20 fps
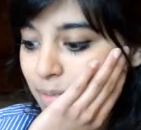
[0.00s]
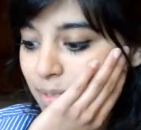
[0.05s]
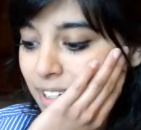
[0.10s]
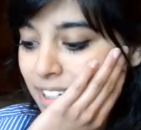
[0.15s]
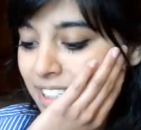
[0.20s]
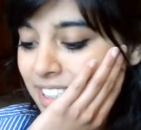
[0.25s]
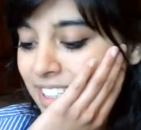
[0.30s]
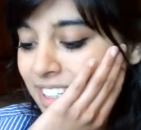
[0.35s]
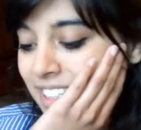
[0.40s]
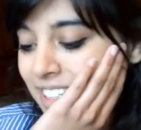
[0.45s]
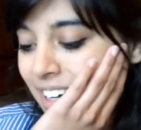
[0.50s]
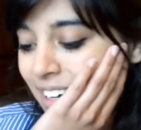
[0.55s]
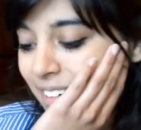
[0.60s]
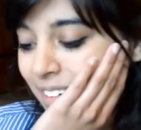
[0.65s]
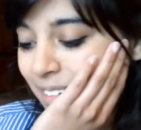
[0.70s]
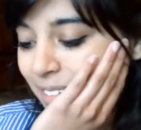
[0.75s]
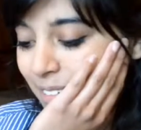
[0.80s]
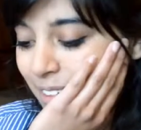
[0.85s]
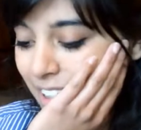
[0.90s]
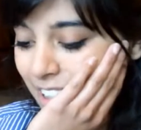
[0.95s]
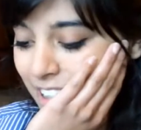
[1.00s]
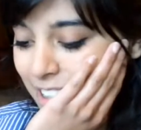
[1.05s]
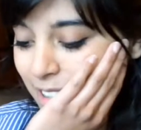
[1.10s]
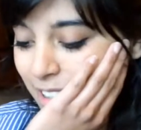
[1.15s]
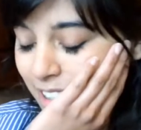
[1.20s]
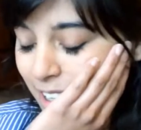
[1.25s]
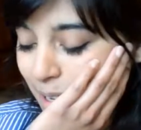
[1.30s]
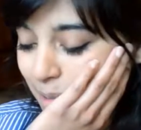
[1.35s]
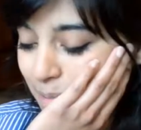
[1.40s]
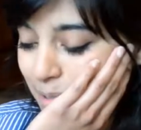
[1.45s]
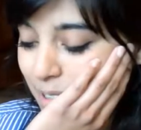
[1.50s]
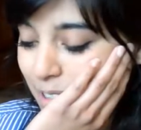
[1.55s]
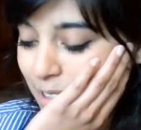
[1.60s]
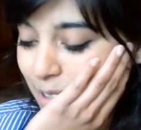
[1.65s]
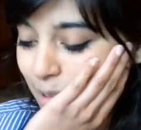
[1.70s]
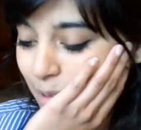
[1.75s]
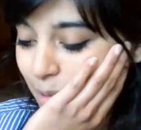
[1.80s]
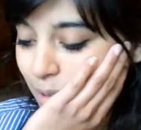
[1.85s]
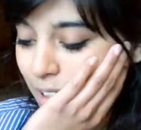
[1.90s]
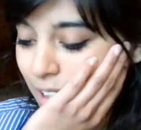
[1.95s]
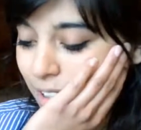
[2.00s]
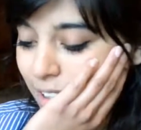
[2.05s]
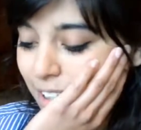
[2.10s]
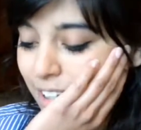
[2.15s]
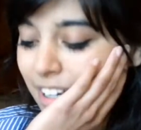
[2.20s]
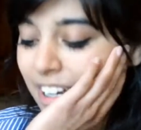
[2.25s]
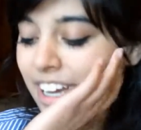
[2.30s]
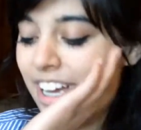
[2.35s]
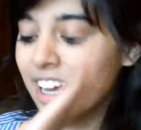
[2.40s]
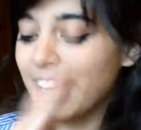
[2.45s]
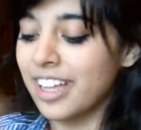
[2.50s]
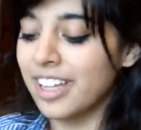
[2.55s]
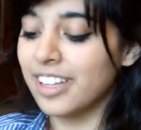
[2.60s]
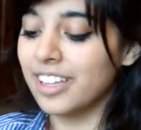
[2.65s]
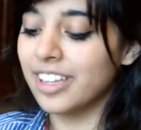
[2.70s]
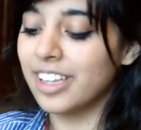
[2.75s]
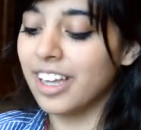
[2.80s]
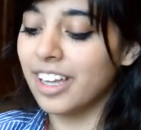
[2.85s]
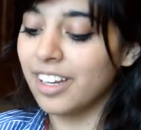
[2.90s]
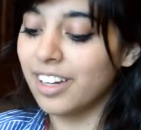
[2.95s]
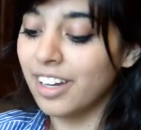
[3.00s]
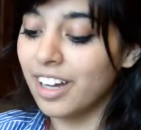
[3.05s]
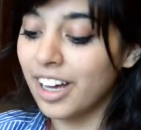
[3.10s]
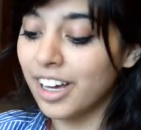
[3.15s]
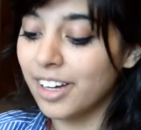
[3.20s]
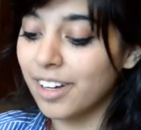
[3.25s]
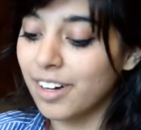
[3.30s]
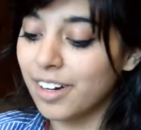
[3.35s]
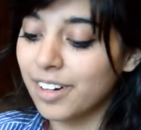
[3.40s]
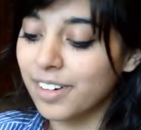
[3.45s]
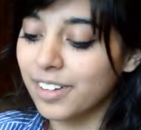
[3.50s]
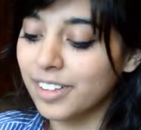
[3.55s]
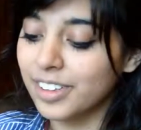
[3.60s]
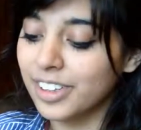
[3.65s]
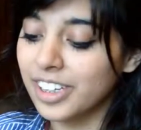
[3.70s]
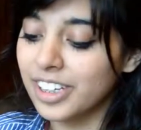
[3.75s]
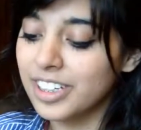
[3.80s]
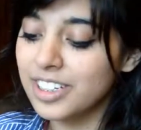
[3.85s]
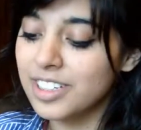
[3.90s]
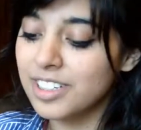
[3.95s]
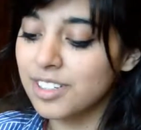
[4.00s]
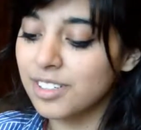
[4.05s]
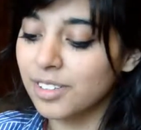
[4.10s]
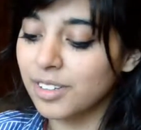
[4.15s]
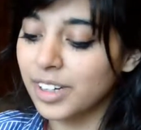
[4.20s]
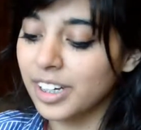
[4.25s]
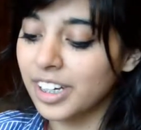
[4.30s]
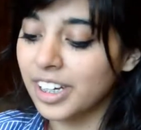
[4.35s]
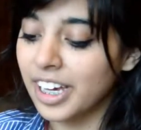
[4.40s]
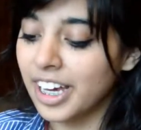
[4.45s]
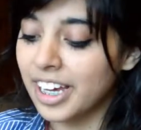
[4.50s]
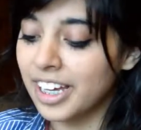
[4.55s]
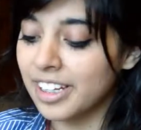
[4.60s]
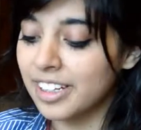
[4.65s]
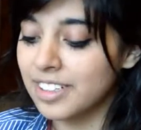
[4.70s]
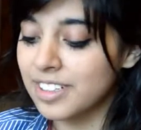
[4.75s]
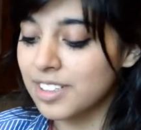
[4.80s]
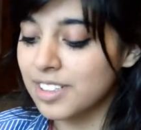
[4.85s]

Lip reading: me to sit down and watch an episode with her, and then I got really into it. And